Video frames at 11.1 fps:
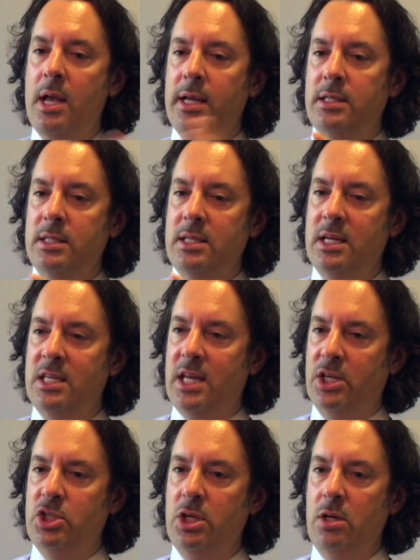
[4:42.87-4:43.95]
Is this an
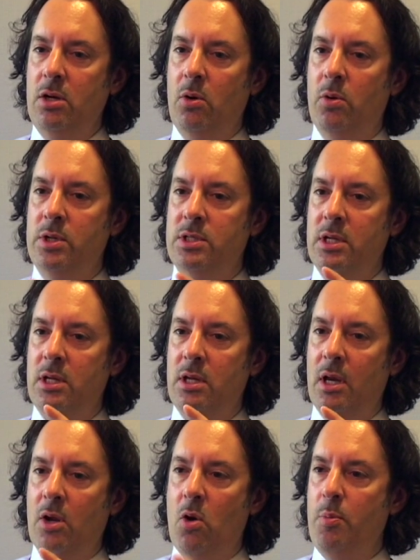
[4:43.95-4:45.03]
addiction or is it
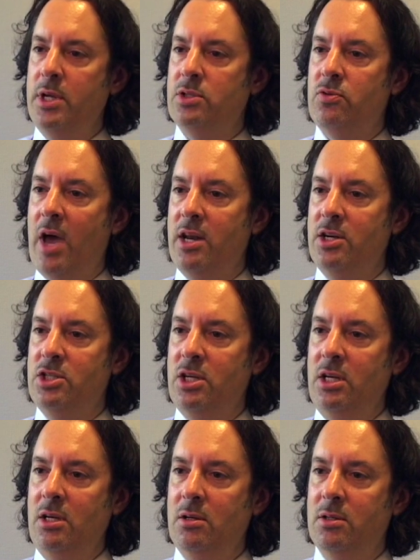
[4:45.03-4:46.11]
a coping
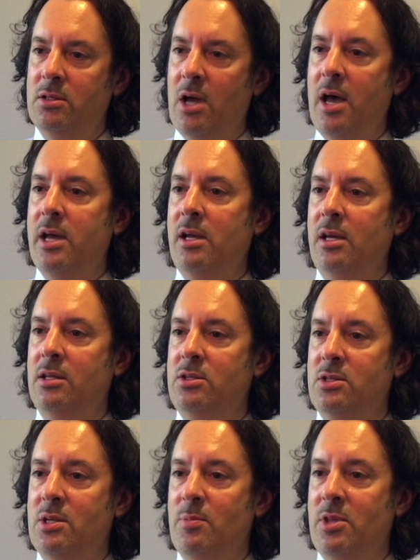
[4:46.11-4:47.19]
strategy tying
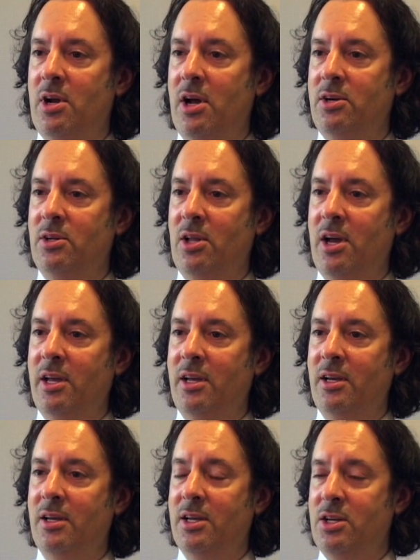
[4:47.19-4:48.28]
into some of their
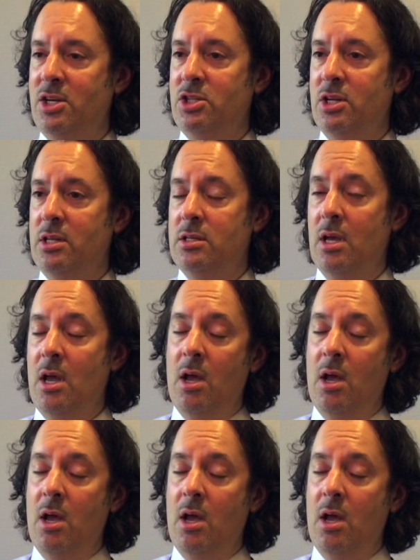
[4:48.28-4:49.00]
underlying conditions?